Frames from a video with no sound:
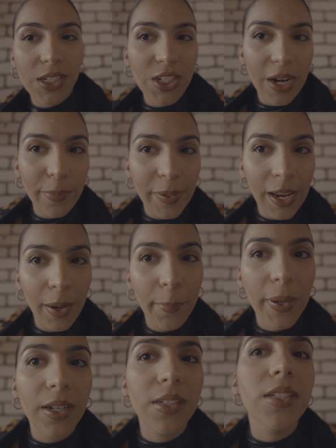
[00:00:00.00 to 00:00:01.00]
of champagne
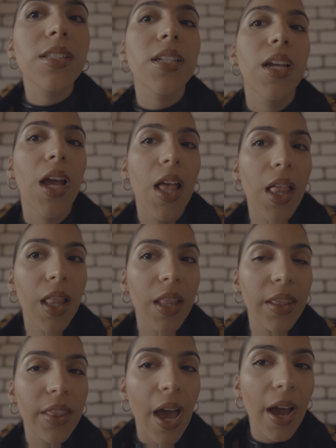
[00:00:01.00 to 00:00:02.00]
because
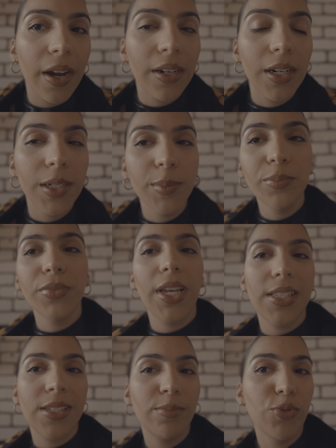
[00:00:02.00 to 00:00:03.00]
that um
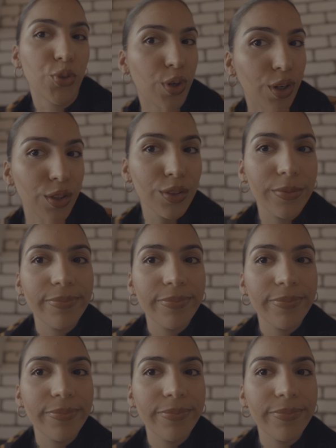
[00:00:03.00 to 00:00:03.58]
gets him drunk.